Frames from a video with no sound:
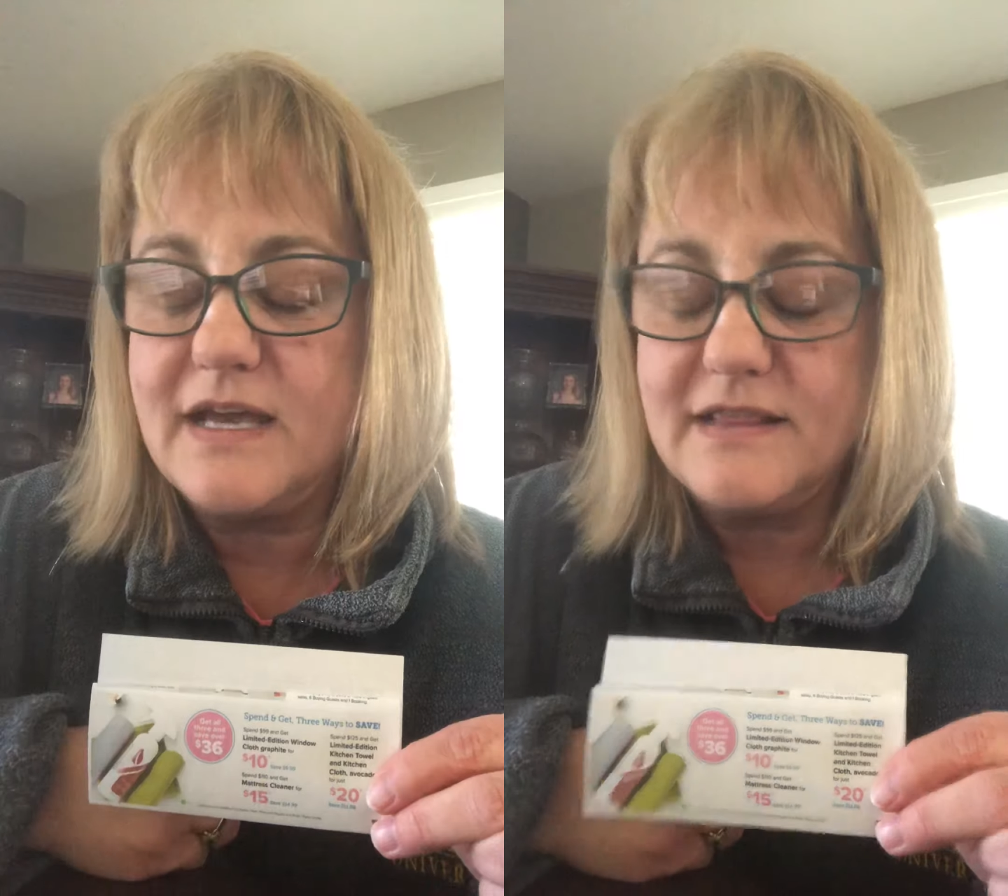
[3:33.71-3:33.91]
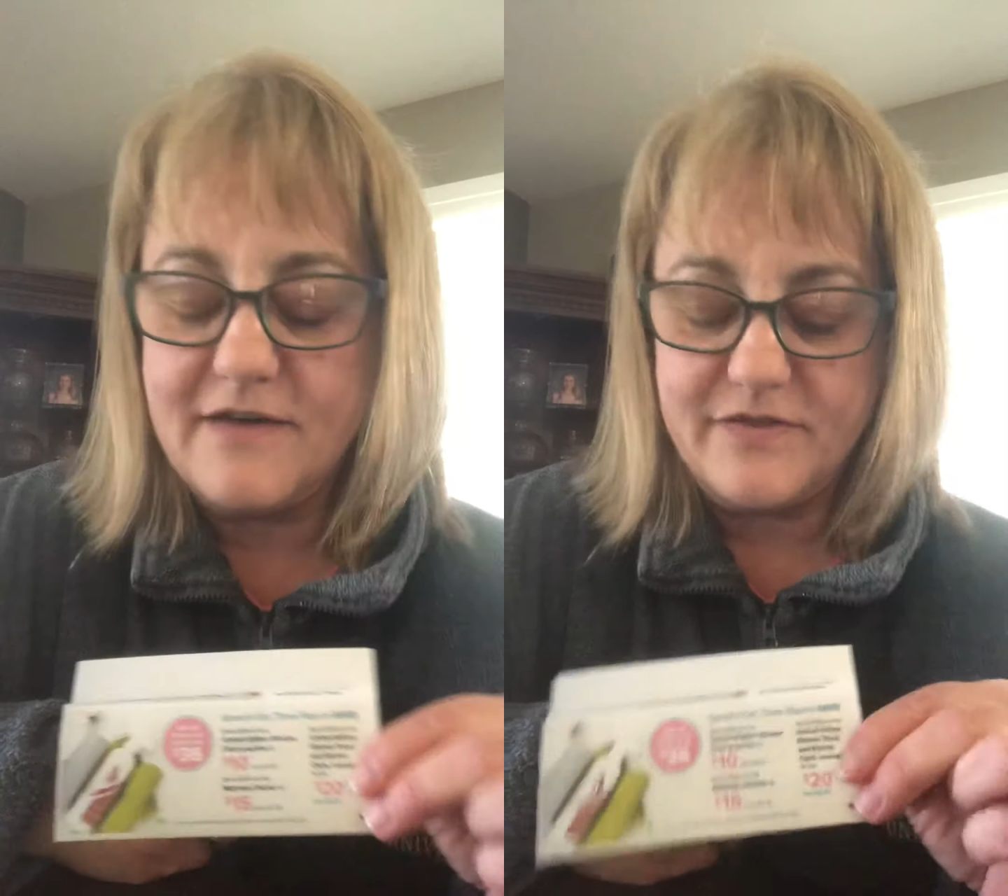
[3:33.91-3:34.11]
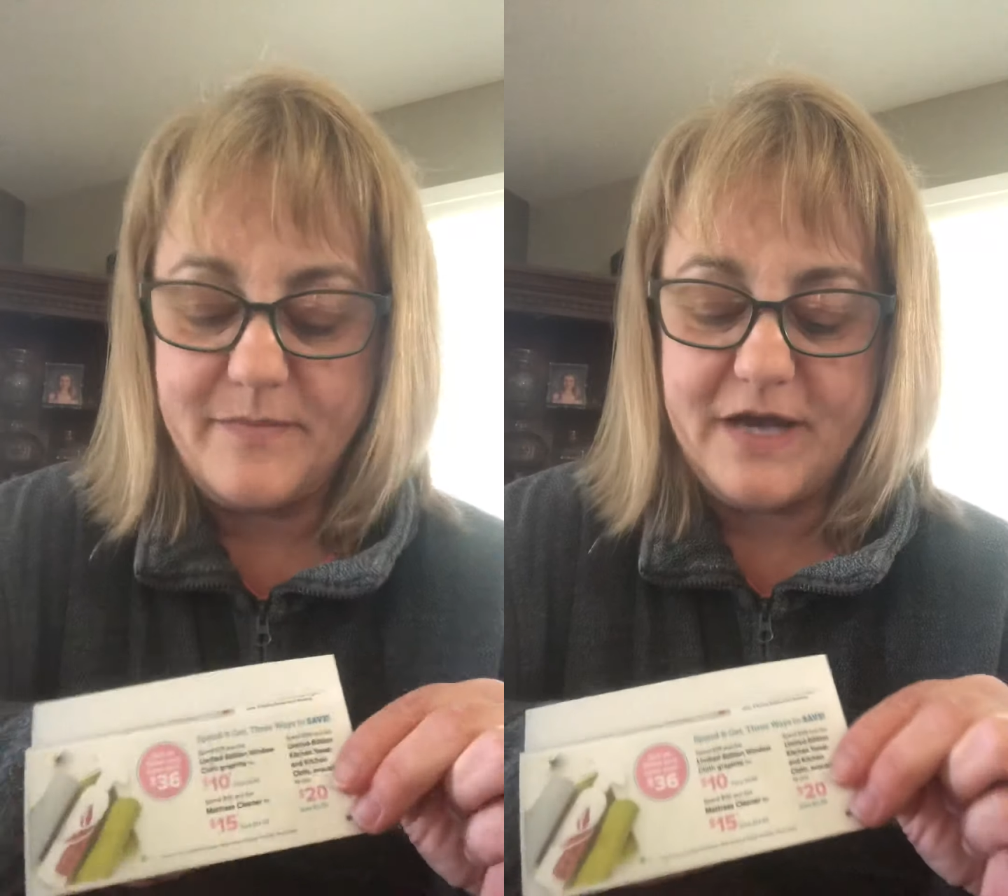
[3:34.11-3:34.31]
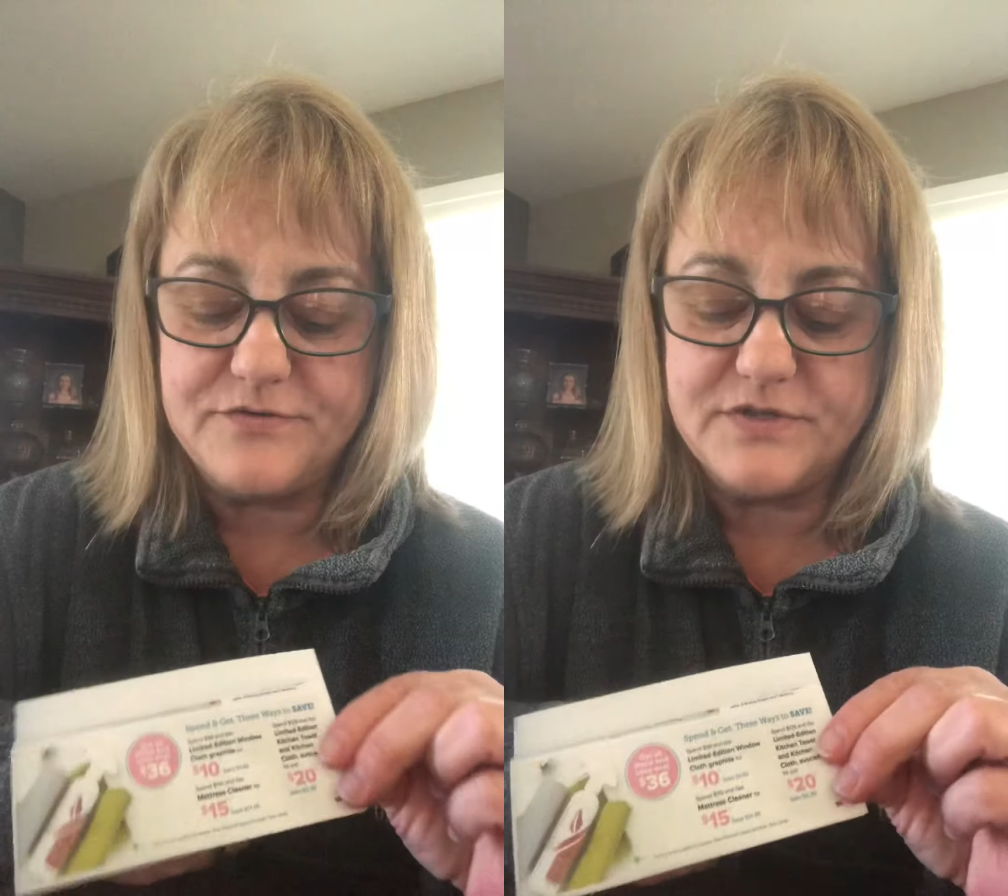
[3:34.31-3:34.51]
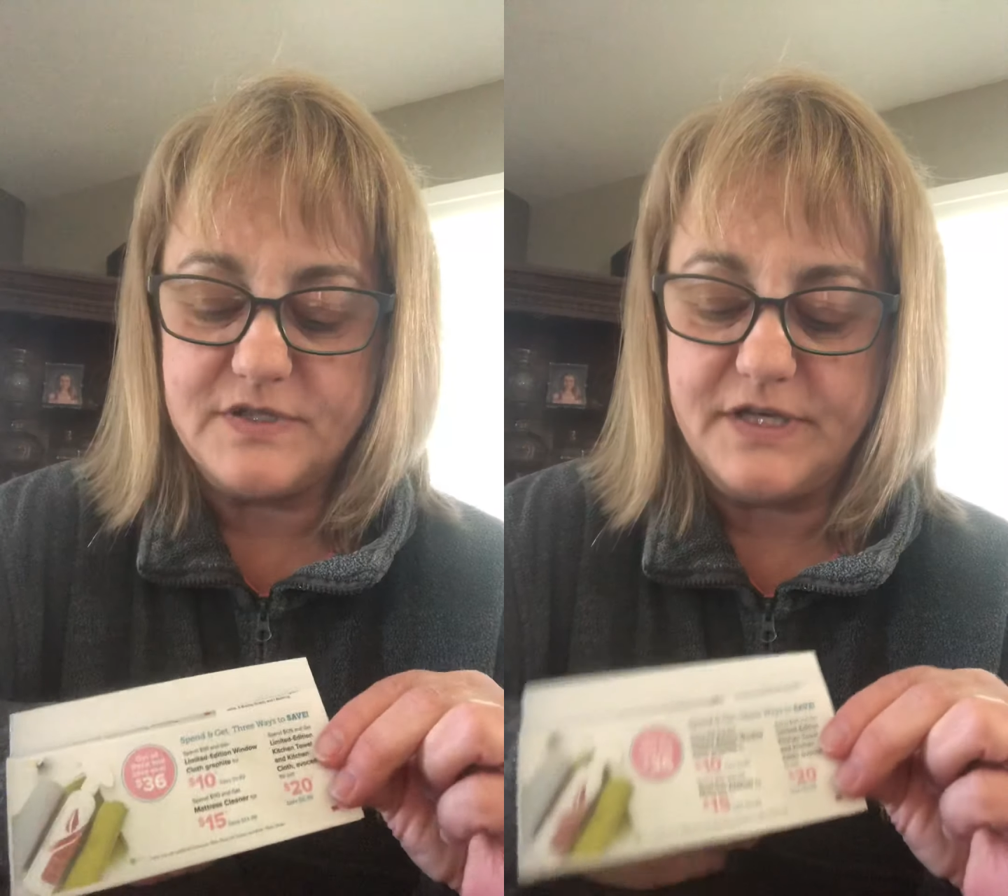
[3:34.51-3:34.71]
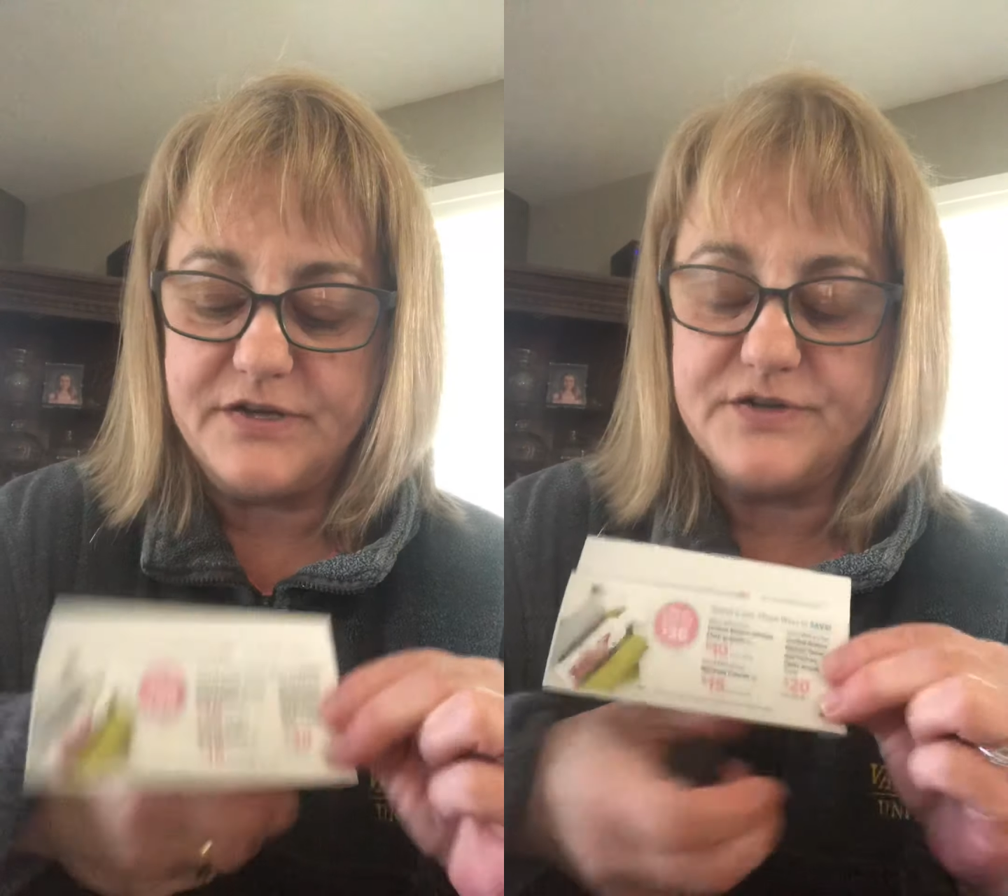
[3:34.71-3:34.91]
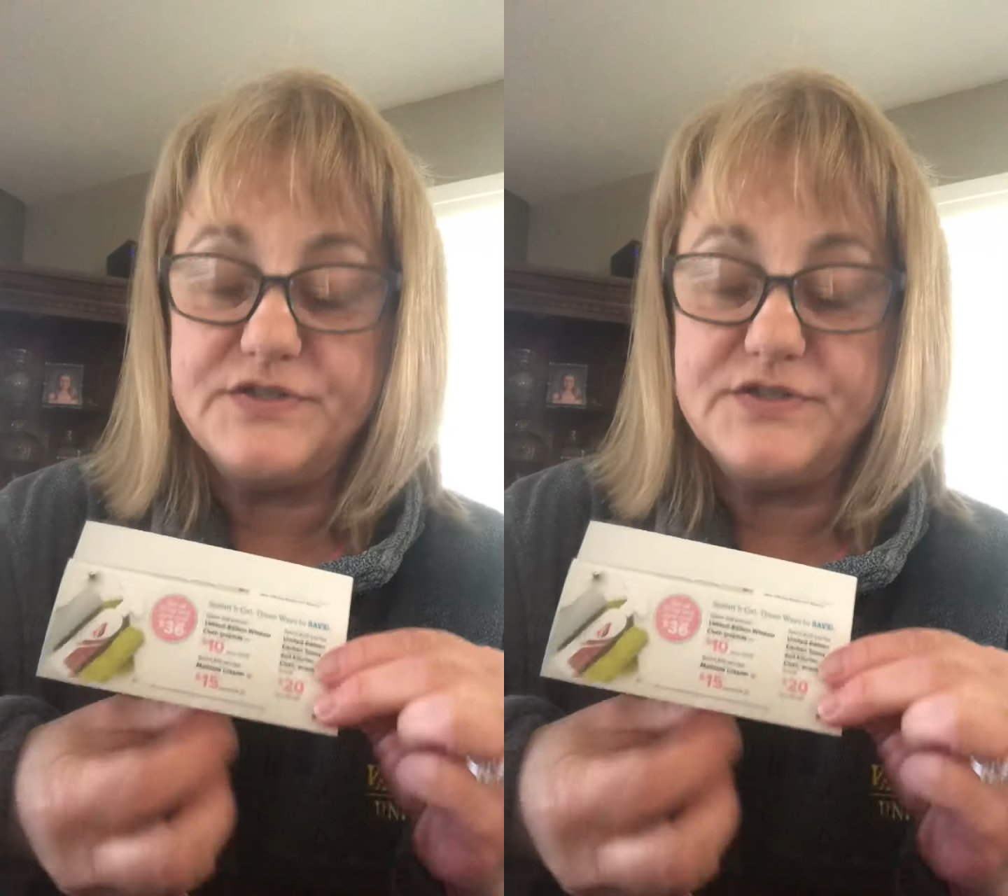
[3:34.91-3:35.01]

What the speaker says: I love the mattress cleaner.